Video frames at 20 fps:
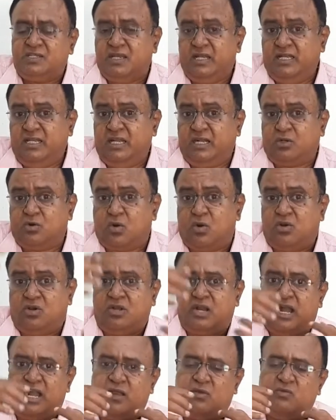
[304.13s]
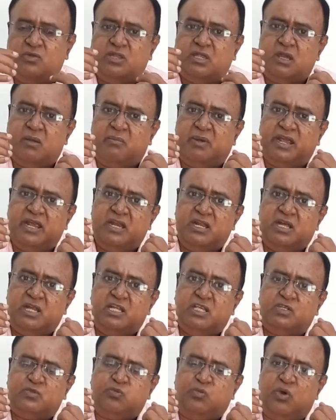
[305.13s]
sir, that contract with a minor
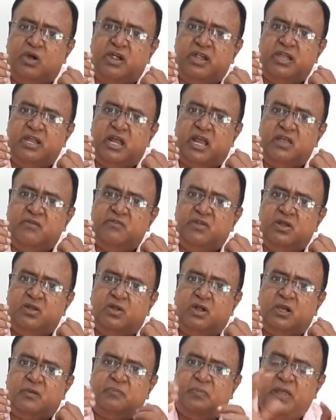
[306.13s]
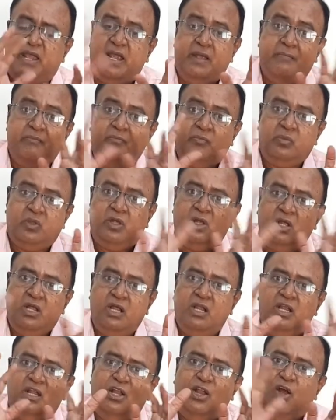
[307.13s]
is void, I will not pay.
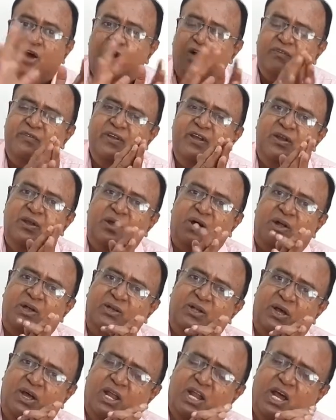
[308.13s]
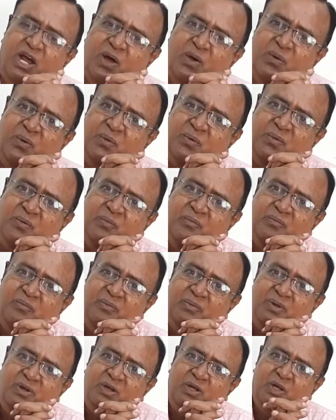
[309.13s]
law will not allow.
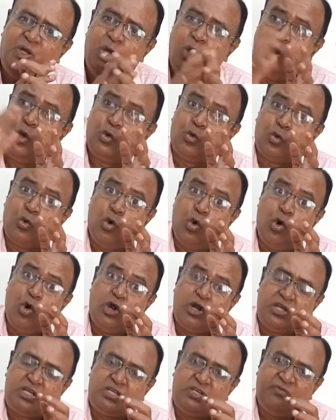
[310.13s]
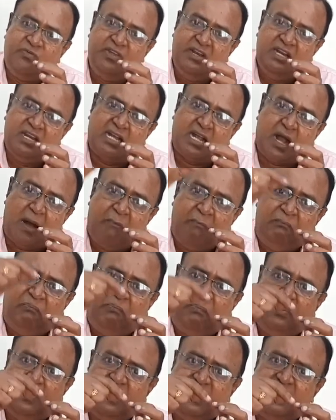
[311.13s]
Court will
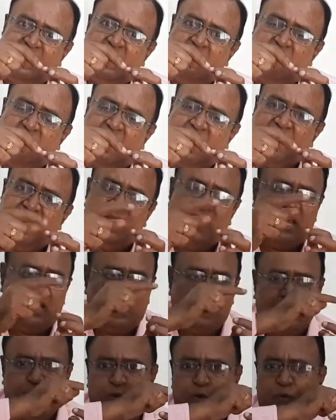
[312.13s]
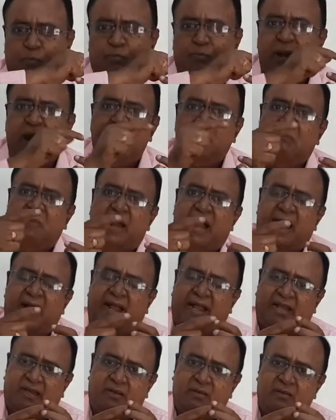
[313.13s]
compel the minor to pay
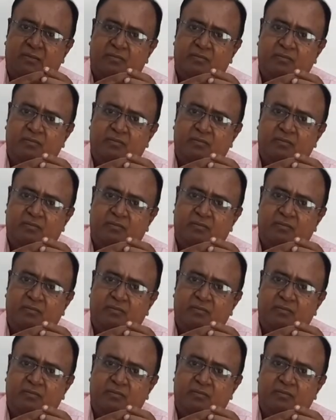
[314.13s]
back.